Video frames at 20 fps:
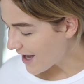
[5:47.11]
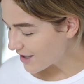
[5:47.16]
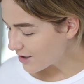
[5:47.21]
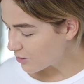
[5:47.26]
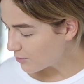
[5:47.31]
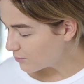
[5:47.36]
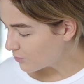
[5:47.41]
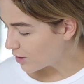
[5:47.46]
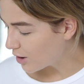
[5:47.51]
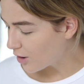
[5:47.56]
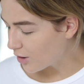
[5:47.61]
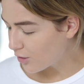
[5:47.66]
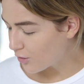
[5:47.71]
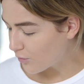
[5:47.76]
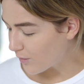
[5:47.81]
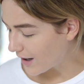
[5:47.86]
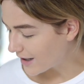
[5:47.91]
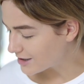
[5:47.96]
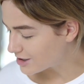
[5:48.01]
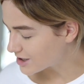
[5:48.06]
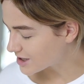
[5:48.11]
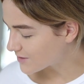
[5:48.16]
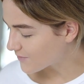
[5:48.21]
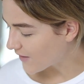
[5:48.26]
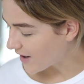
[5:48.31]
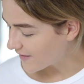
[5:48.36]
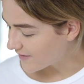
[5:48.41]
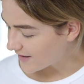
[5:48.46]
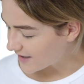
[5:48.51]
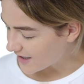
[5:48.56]
I don't know. I just
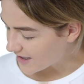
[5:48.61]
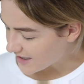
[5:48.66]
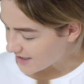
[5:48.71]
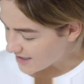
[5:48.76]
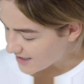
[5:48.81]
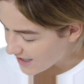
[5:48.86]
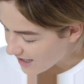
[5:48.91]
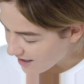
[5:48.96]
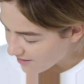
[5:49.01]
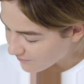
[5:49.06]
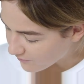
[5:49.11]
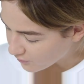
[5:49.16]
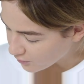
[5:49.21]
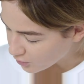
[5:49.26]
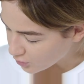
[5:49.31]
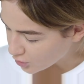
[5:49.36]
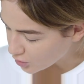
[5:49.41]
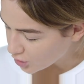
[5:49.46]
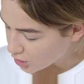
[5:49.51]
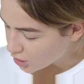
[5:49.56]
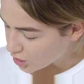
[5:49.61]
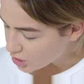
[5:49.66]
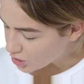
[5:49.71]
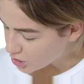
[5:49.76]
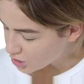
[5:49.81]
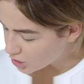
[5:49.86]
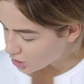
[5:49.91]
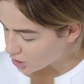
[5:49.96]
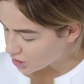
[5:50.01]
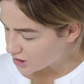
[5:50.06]
find that it never
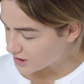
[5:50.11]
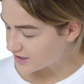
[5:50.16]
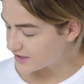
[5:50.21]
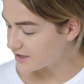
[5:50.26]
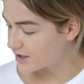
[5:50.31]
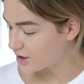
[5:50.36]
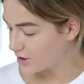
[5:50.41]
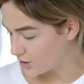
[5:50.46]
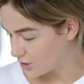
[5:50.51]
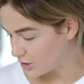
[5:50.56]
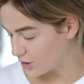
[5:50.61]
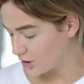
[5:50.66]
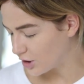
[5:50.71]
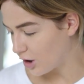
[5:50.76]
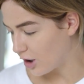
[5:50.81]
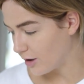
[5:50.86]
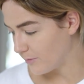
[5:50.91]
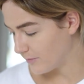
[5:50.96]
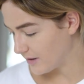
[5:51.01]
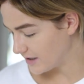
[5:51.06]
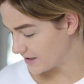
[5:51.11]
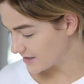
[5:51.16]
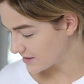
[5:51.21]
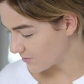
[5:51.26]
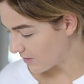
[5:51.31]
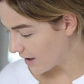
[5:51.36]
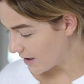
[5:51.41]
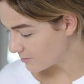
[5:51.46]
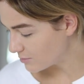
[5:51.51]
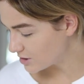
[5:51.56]
looks good on me.
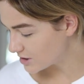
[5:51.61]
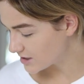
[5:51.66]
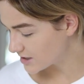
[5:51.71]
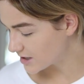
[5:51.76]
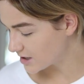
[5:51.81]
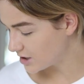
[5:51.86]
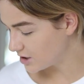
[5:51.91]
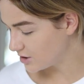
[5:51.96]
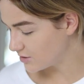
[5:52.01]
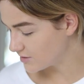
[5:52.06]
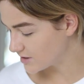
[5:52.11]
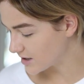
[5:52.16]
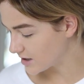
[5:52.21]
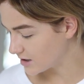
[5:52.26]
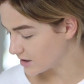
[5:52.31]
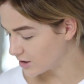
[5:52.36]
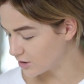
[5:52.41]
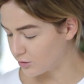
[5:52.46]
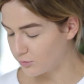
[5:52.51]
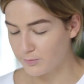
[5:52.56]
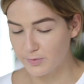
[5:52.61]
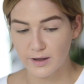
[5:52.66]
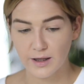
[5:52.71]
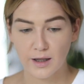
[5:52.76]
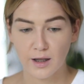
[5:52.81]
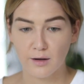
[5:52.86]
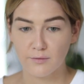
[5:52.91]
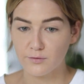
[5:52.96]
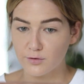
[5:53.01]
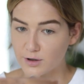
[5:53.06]
So I'm just going to use a little
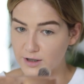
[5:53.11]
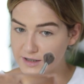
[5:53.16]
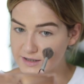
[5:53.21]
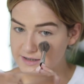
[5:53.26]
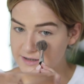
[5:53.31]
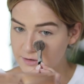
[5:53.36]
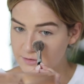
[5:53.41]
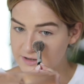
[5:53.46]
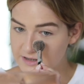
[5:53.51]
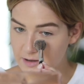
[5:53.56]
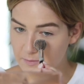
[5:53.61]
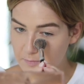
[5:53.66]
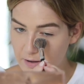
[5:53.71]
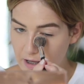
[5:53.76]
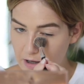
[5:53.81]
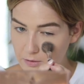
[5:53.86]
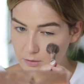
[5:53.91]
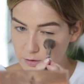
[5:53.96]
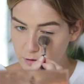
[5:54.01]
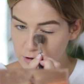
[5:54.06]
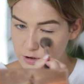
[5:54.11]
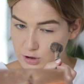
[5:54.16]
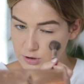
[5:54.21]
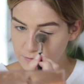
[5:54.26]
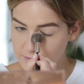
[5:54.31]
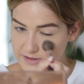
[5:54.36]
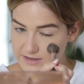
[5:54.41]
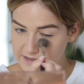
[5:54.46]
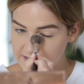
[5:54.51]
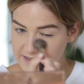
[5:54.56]
bit of translucent powder
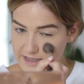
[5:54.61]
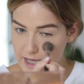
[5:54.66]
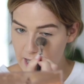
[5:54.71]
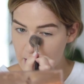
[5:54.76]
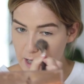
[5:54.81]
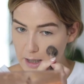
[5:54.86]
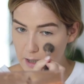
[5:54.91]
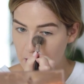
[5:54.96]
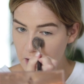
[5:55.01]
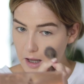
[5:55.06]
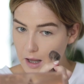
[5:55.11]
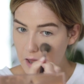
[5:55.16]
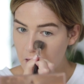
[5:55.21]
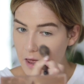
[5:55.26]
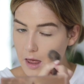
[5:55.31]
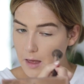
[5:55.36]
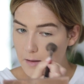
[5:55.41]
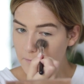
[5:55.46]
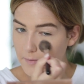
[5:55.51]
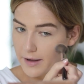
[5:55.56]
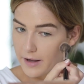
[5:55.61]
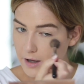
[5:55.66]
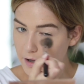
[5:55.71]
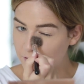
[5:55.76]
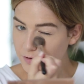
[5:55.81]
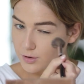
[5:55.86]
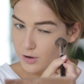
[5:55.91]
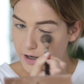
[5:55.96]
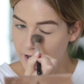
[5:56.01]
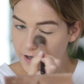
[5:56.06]
to set my
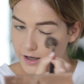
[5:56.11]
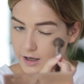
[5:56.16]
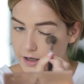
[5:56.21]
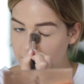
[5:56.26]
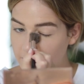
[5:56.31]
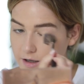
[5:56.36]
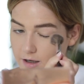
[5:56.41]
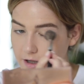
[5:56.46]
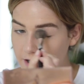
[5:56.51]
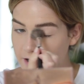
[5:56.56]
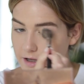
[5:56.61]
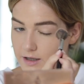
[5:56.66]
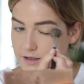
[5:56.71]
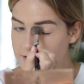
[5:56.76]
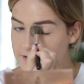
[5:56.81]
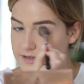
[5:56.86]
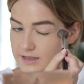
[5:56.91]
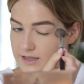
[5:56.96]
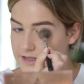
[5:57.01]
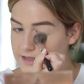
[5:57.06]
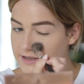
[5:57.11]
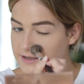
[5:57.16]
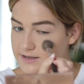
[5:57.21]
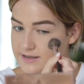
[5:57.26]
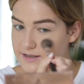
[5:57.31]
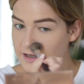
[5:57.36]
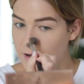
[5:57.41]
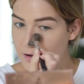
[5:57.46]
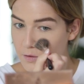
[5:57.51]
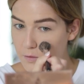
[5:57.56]
under eye area and
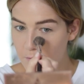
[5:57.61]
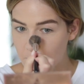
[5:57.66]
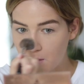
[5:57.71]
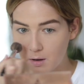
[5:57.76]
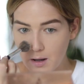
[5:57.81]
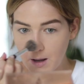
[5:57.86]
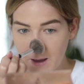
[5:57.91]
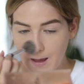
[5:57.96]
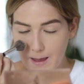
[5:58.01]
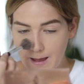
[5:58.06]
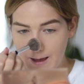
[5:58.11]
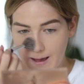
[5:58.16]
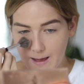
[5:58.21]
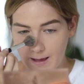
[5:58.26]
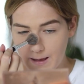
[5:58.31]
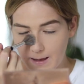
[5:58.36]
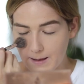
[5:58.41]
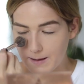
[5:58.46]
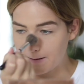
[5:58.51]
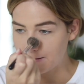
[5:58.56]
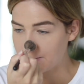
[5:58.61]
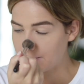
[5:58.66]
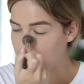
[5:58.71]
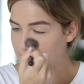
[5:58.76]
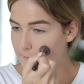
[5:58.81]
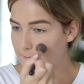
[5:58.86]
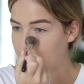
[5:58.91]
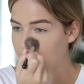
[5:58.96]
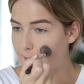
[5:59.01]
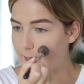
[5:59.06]
T-zone um,
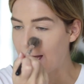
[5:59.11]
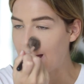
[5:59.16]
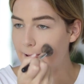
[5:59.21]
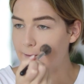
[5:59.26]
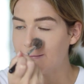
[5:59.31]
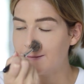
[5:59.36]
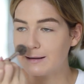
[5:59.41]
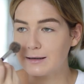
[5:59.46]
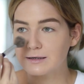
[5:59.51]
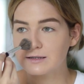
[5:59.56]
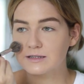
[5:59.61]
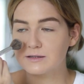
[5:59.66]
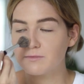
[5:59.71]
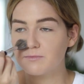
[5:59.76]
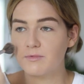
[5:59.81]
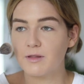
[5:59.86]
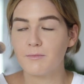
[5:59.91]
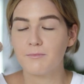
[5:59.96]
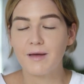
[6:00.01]
yeah, there's the